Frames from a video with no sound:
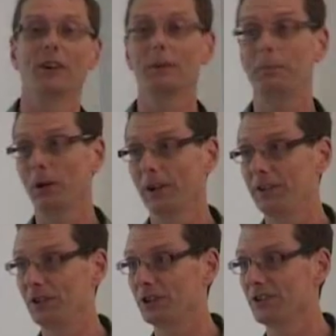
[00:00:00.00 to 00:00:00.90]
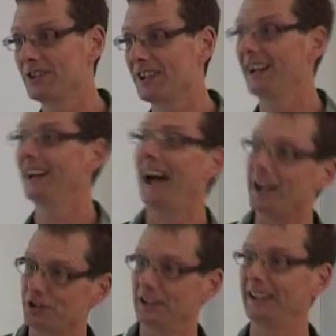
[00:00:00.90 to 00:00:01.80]
that politicians
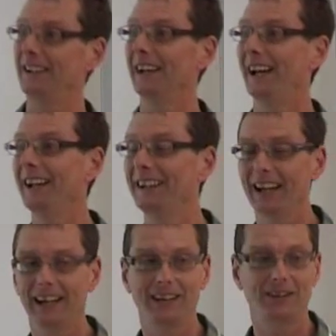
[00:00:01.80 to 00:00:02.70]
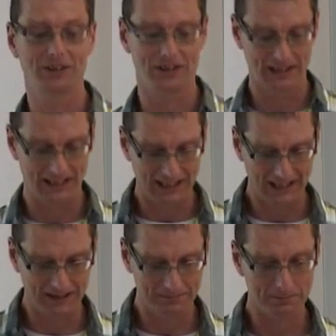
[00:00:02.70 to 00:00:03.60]
actually engaged
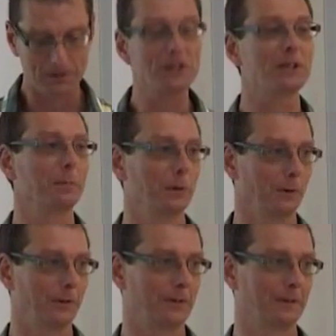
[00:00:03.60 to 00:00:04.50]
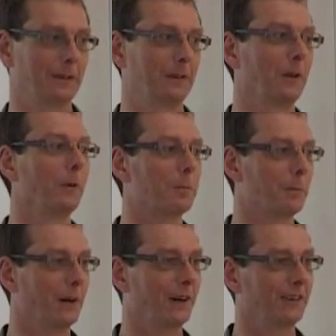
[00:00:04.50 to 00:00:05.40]
in principled
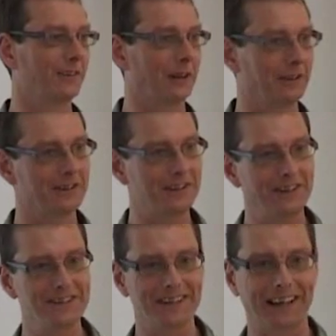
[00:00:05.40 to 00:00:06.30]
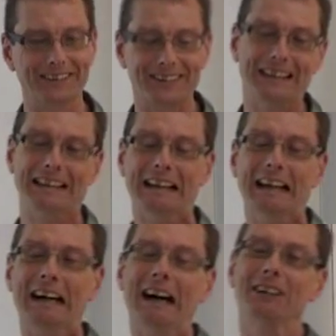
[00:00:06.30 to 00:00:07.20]
compromise. So in a certain sense,
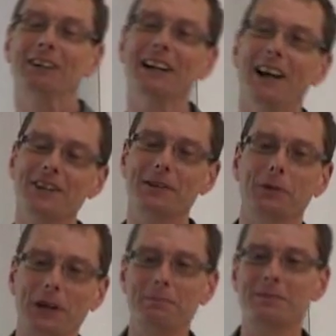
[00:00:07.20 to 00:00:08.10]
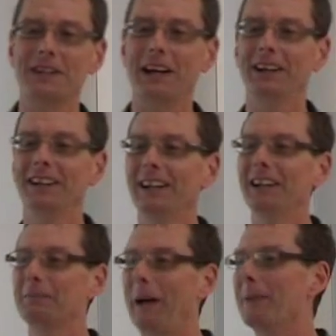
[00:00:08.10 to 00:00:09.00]
I realise that what I'm saying
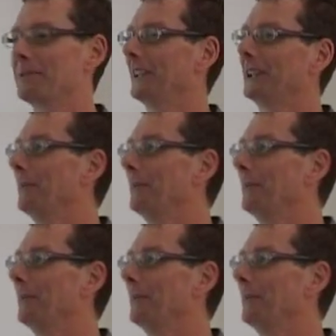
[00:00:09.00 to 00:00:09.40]
is perhaps a little